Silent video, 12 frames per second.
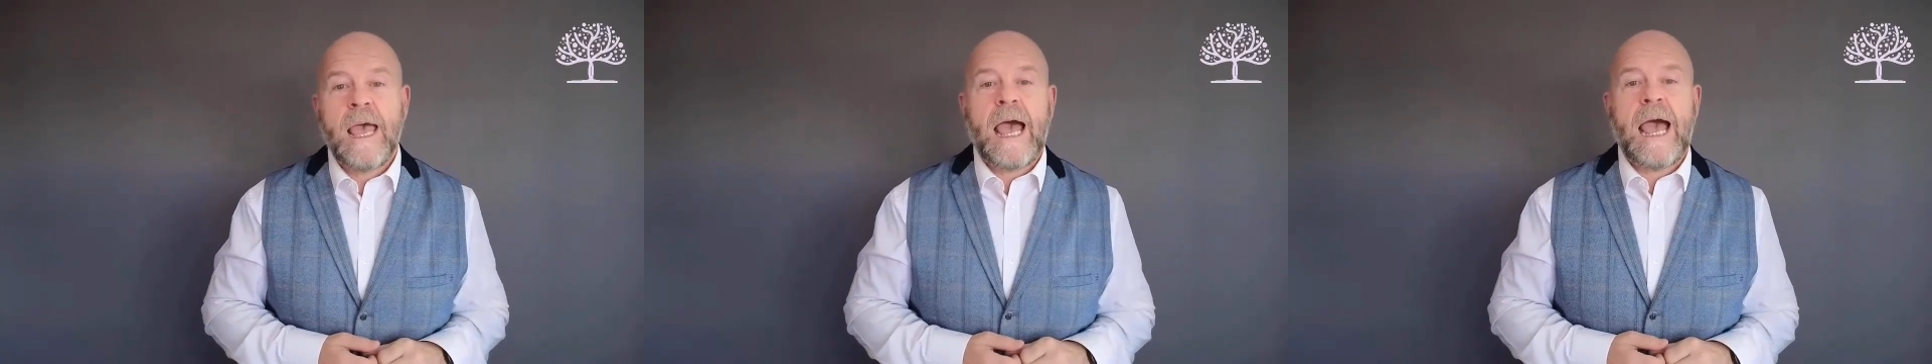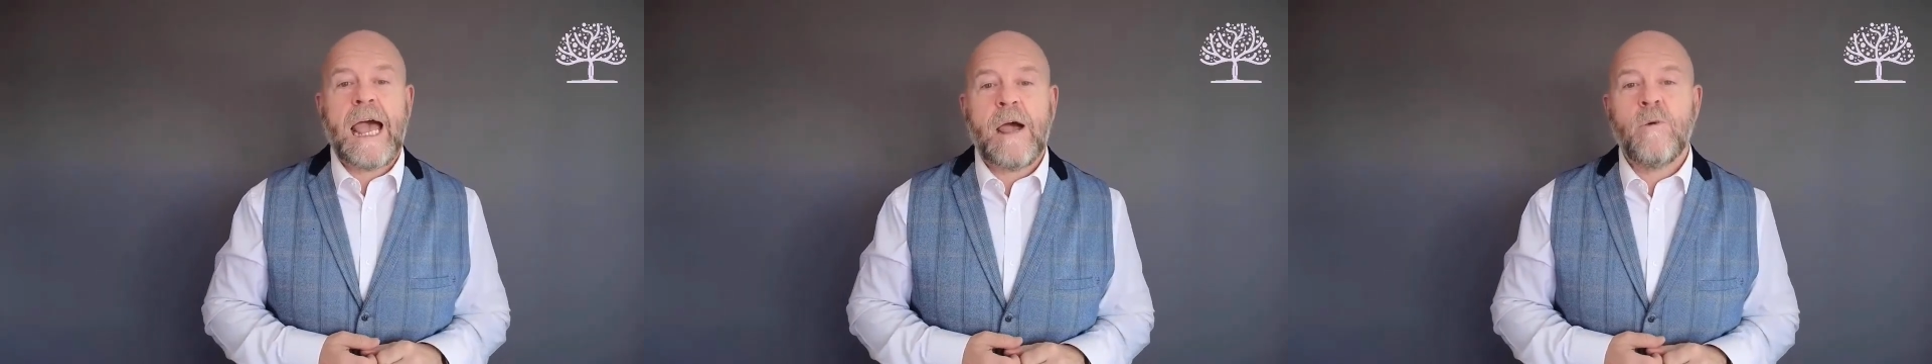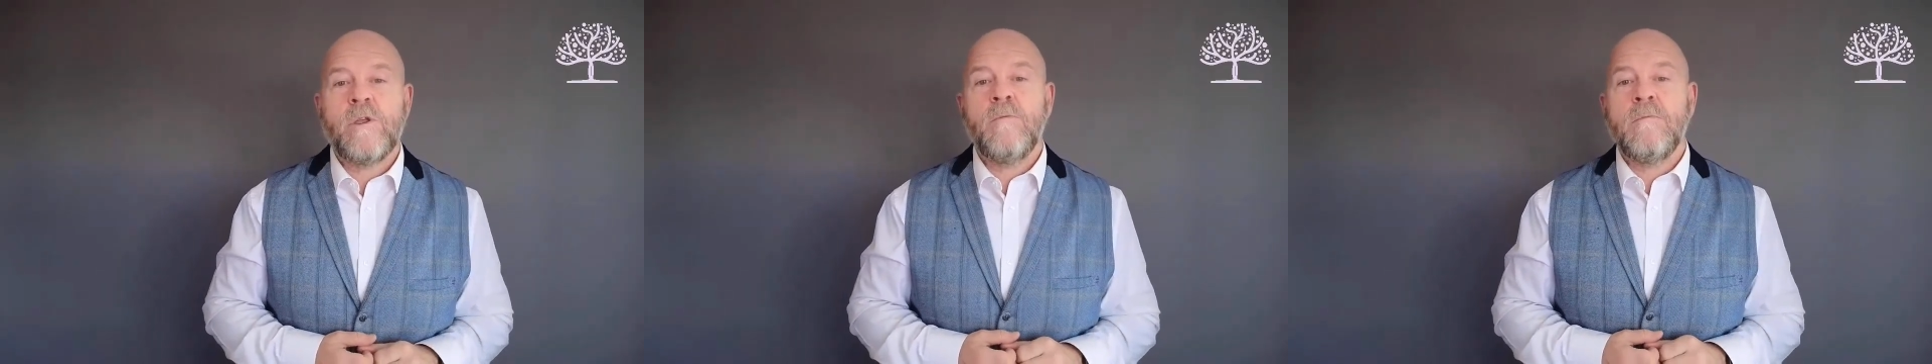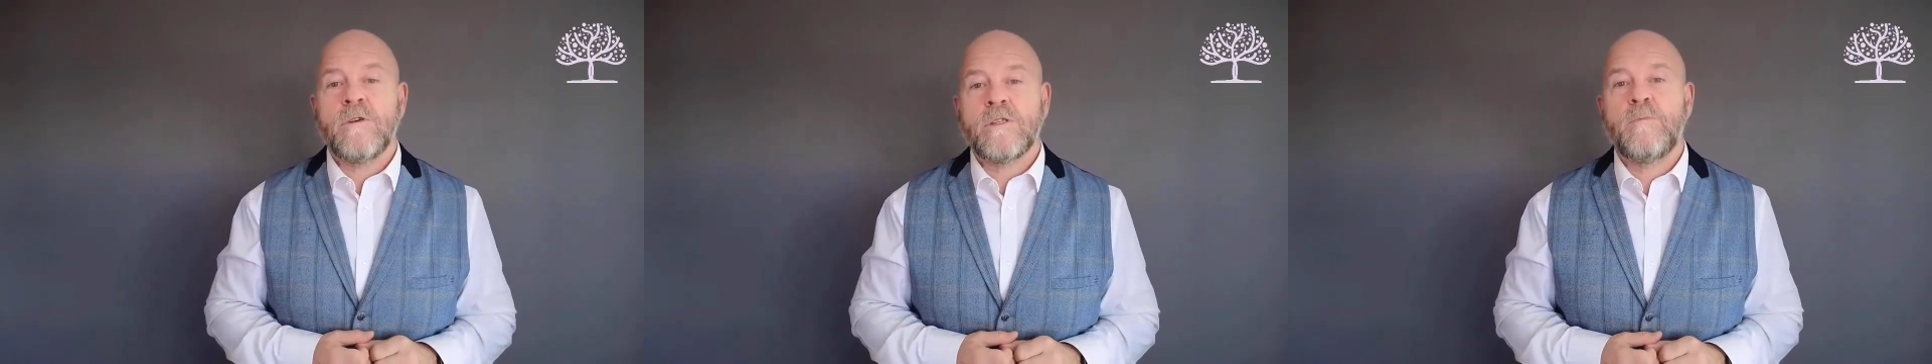how you
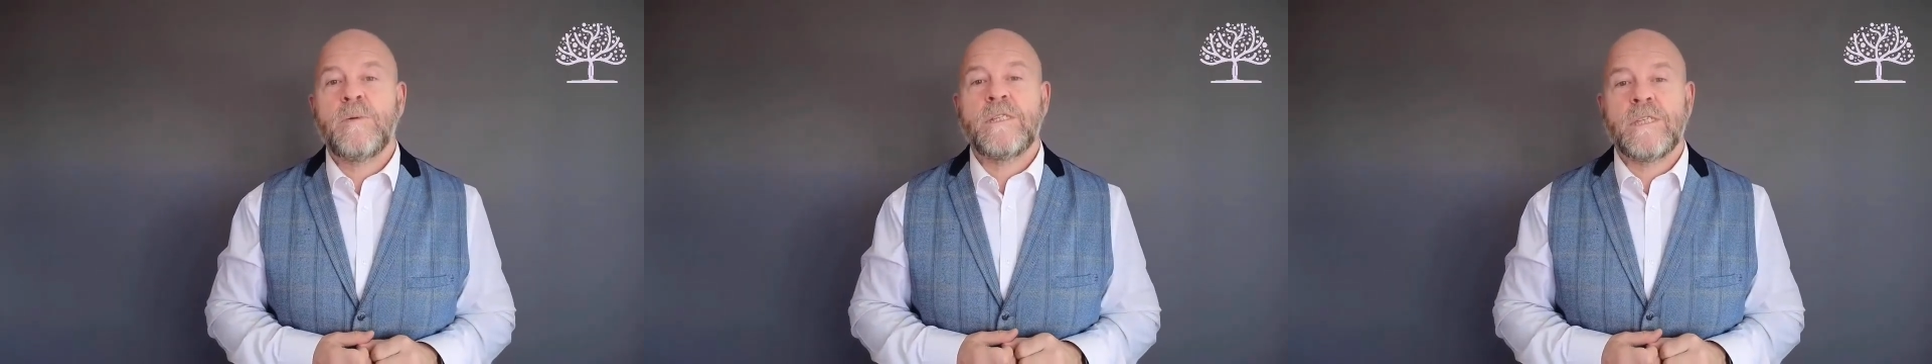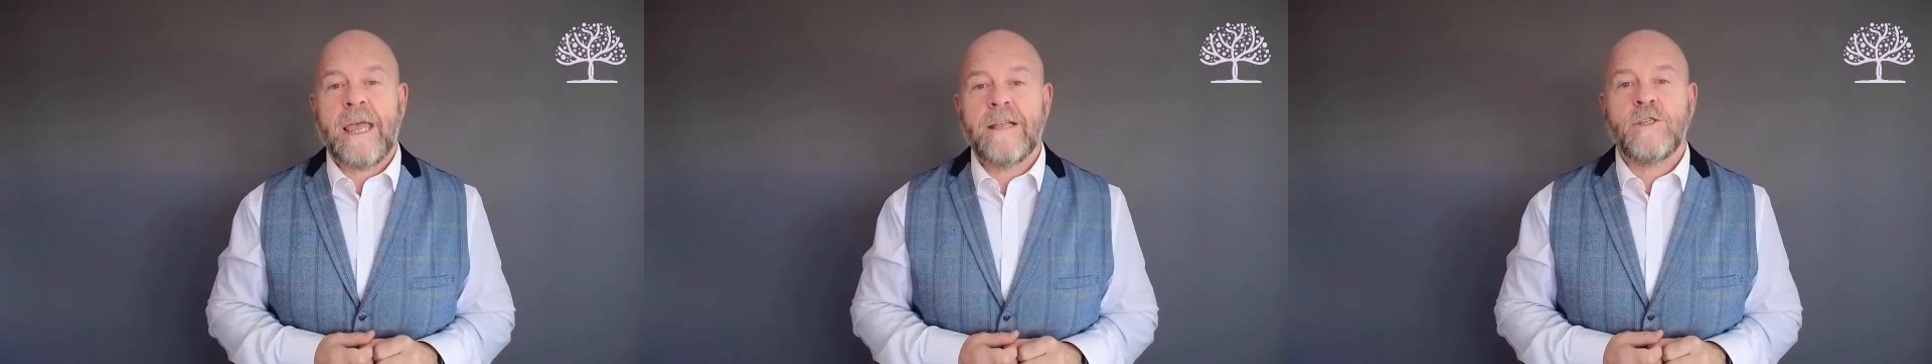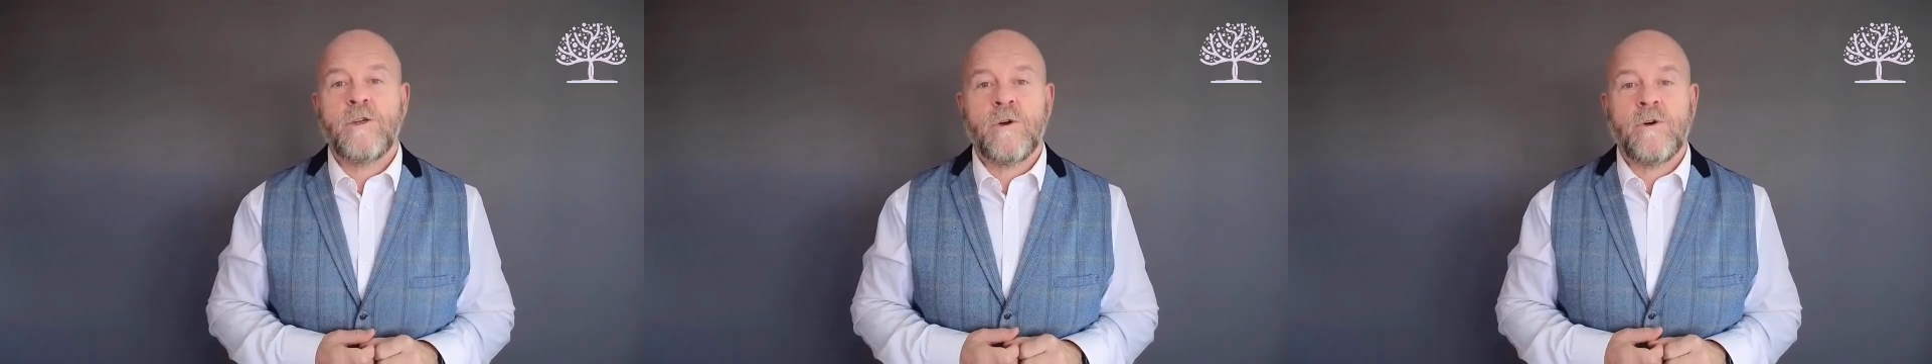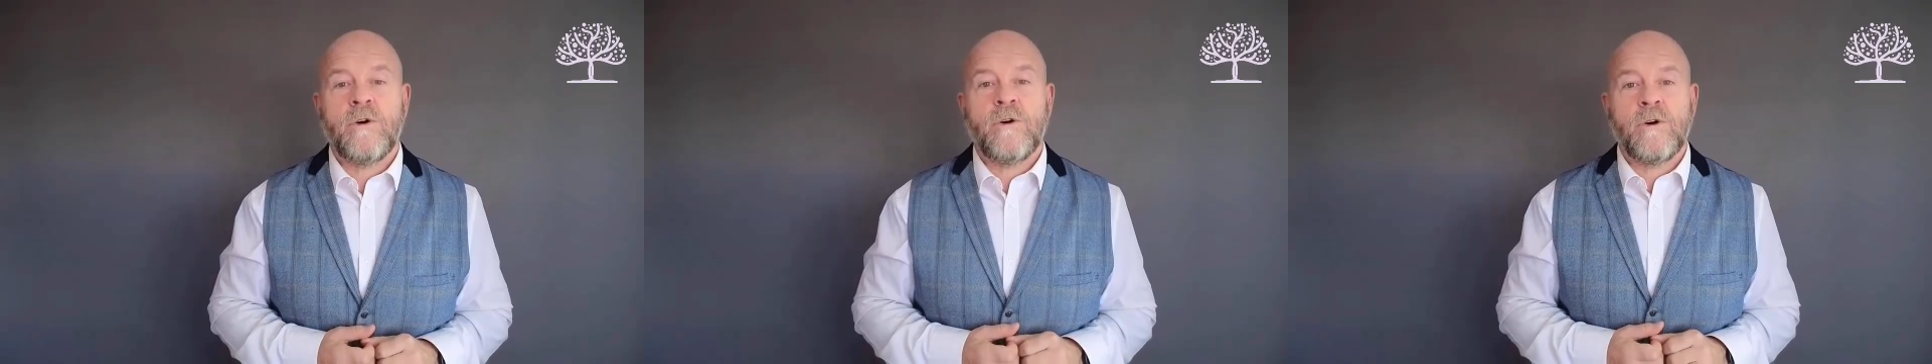must protect
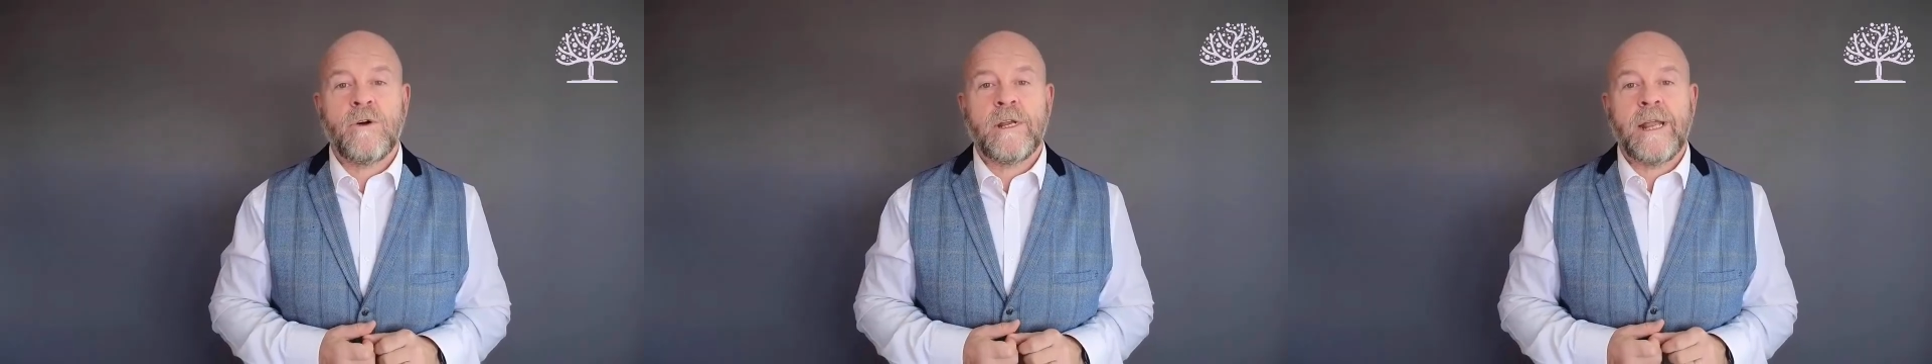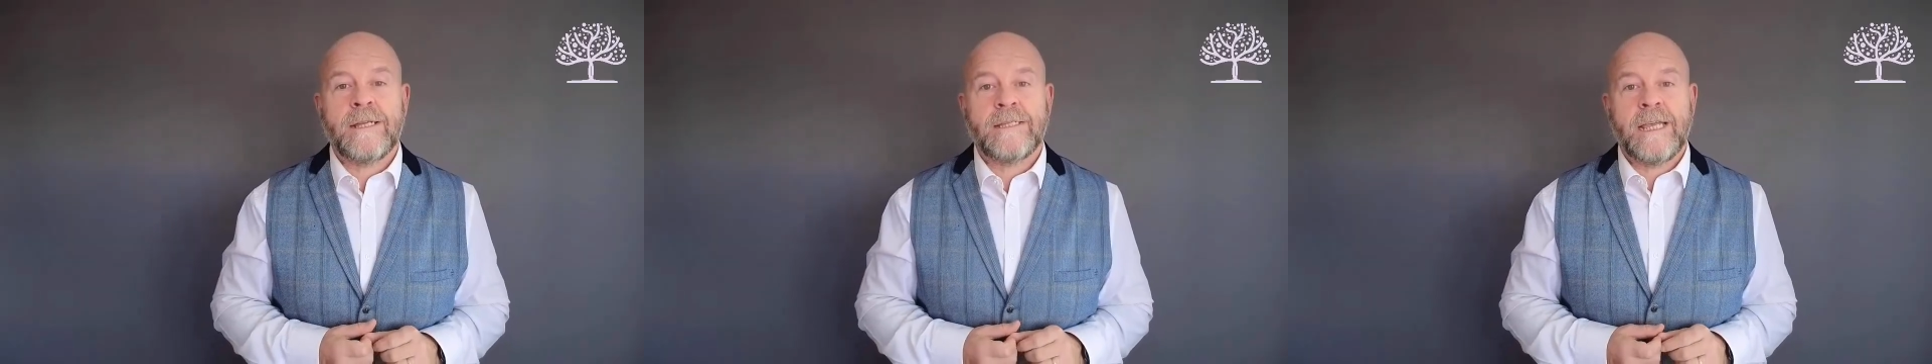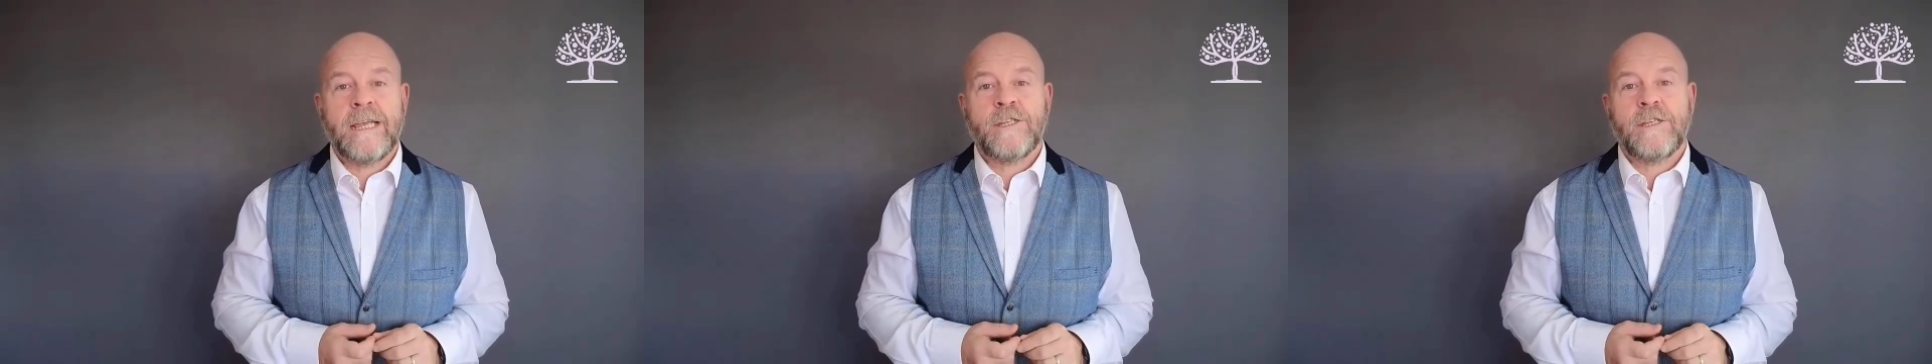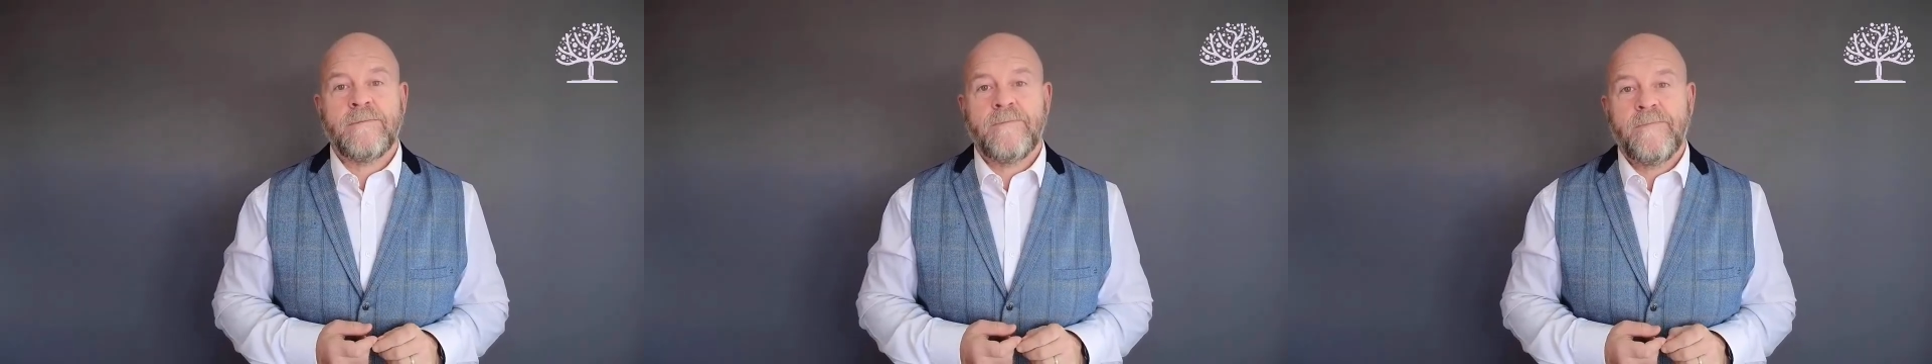your organization.